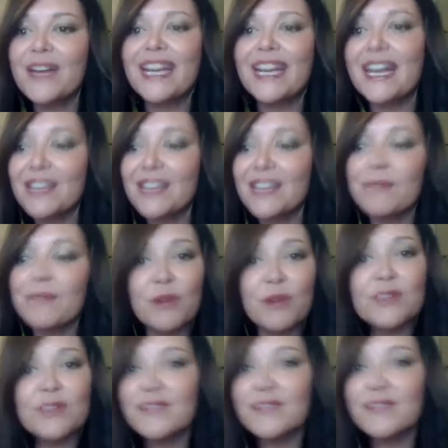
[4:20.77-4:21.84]
and I think
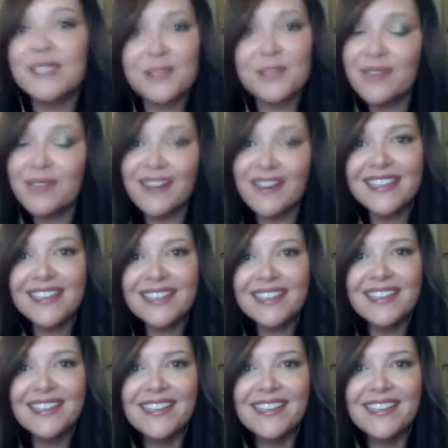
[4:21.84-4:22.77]
most of us do not.